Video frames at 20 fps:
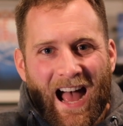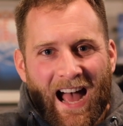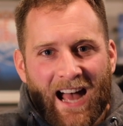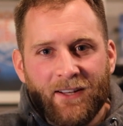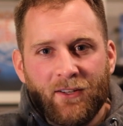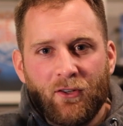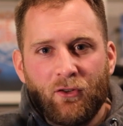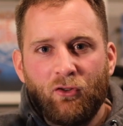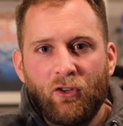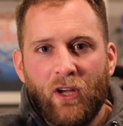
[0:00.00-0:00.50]

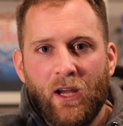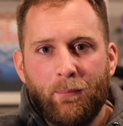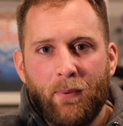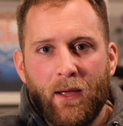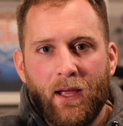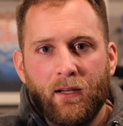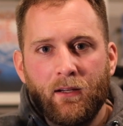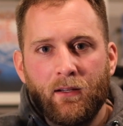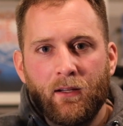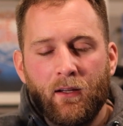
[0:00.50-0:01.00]
and
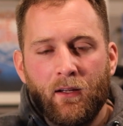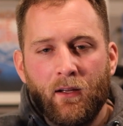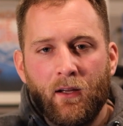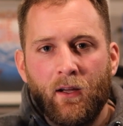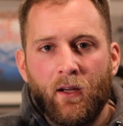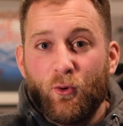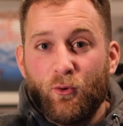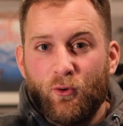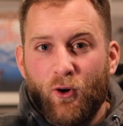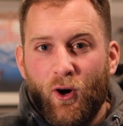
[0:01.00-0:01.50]
JPEG.
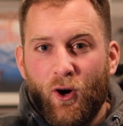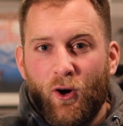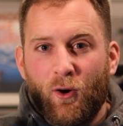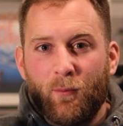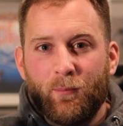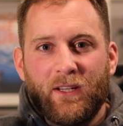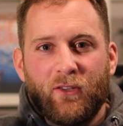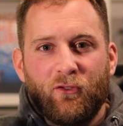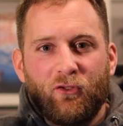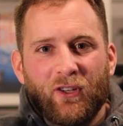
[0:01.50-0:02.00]
RAW
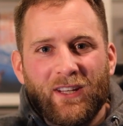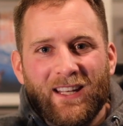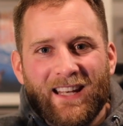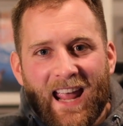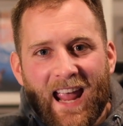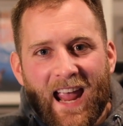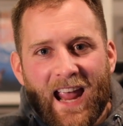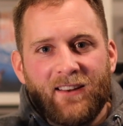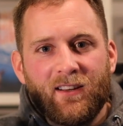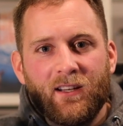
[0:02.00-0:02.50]
means you can
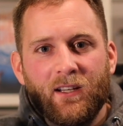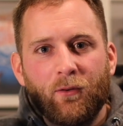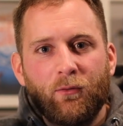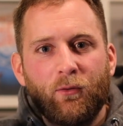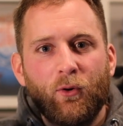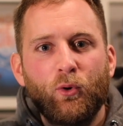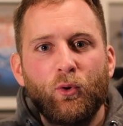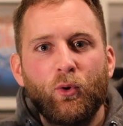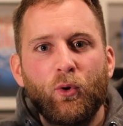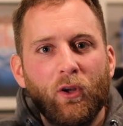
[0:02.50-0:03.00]
edit your
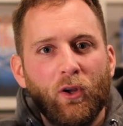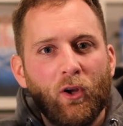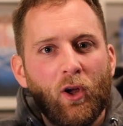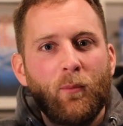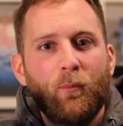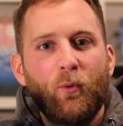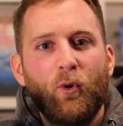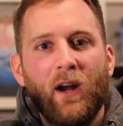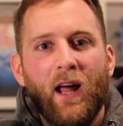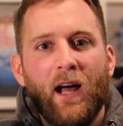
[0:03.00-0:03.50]
photo a
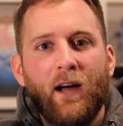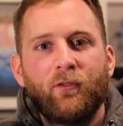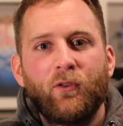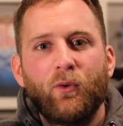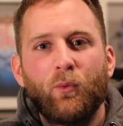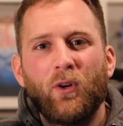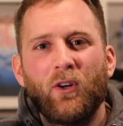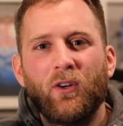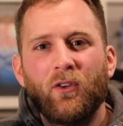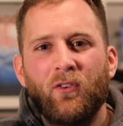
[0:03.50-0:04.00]
lot more
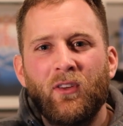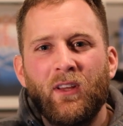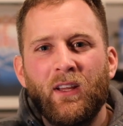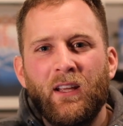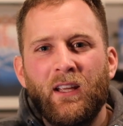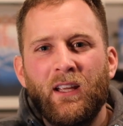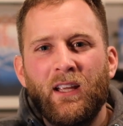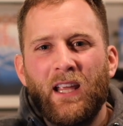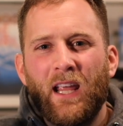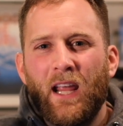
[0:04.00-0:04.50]
afterwards.
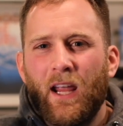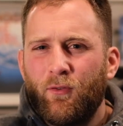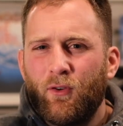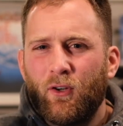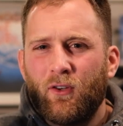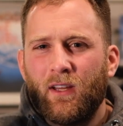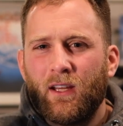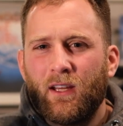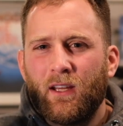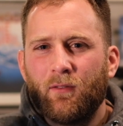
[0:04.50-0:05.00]
If
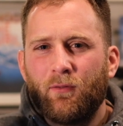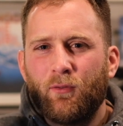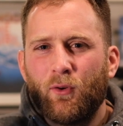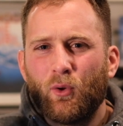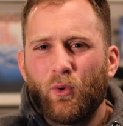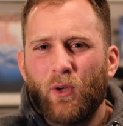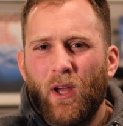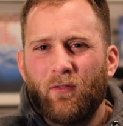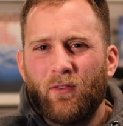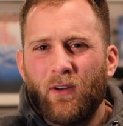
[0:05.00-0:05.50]
you're taking a
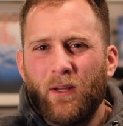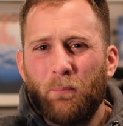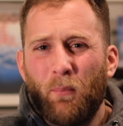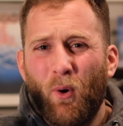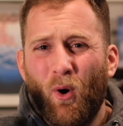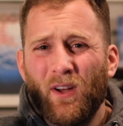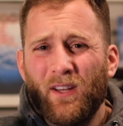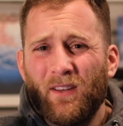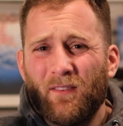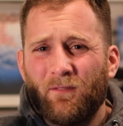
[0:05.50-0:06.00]
photo every
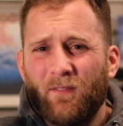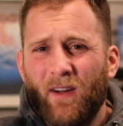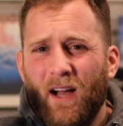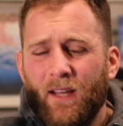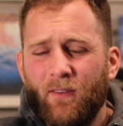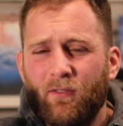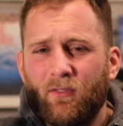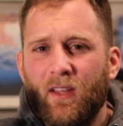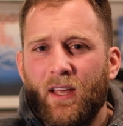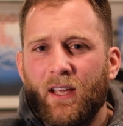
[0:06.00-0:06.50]

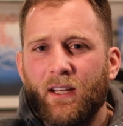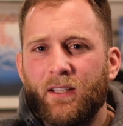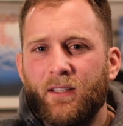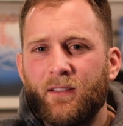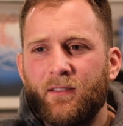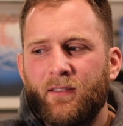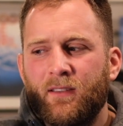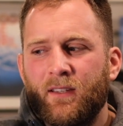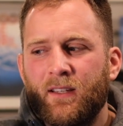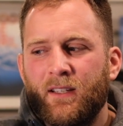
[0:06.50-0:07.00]
0.5
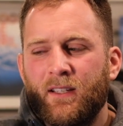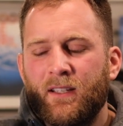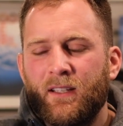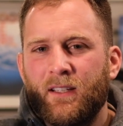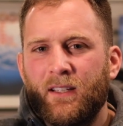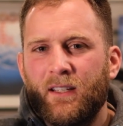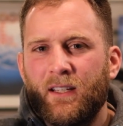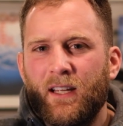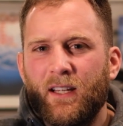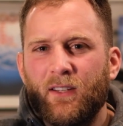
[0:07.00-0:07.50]
seconds,
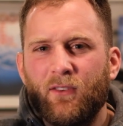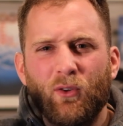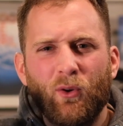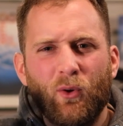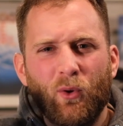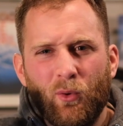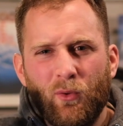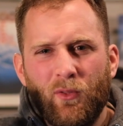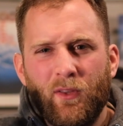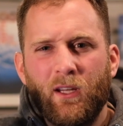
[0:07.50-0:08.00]
it's
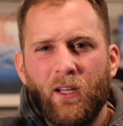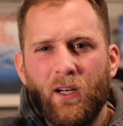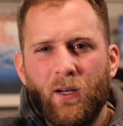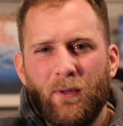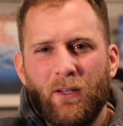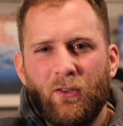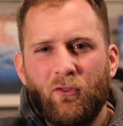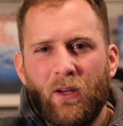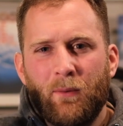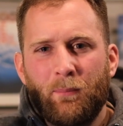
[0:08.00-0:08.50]
only going to
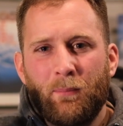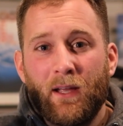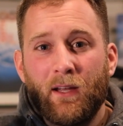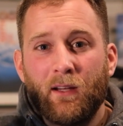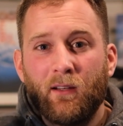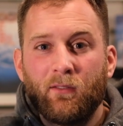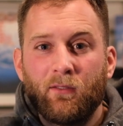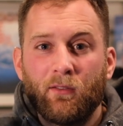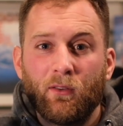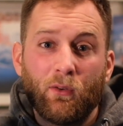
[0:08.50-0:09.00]
be
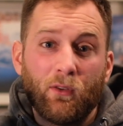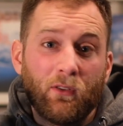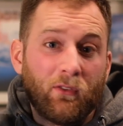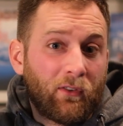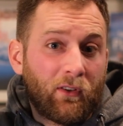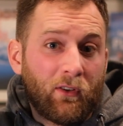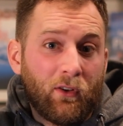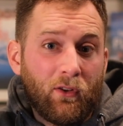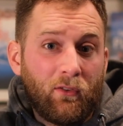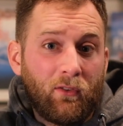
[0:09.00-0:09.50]
JPEG, so it's
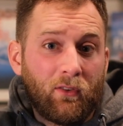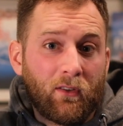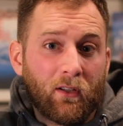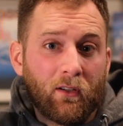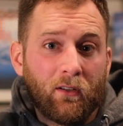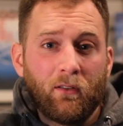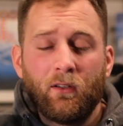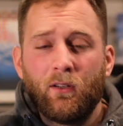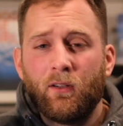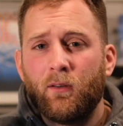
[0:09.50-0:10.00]
good
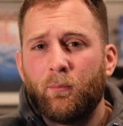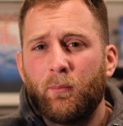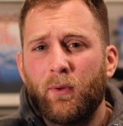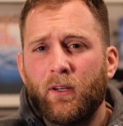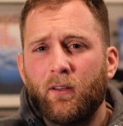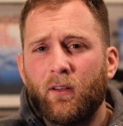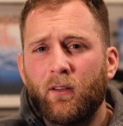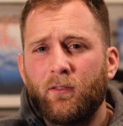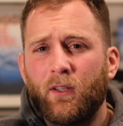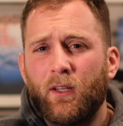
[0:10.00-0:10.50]
still, but
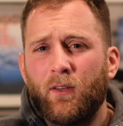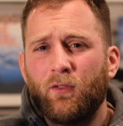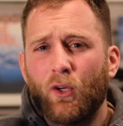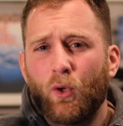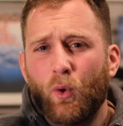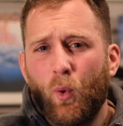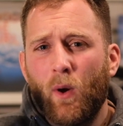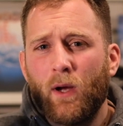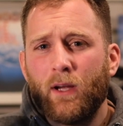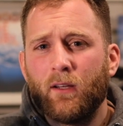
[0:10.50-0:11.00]
it doesn't give you
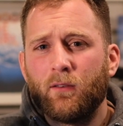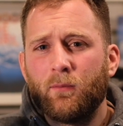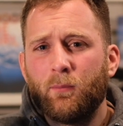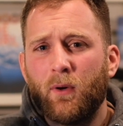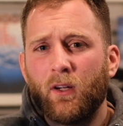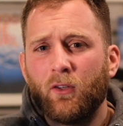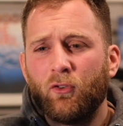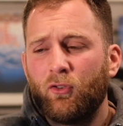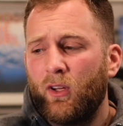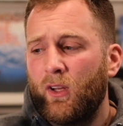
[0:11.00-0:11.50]
quite as
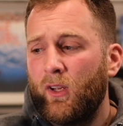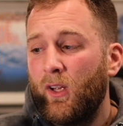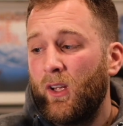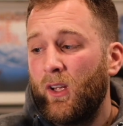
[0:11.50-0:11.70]
much.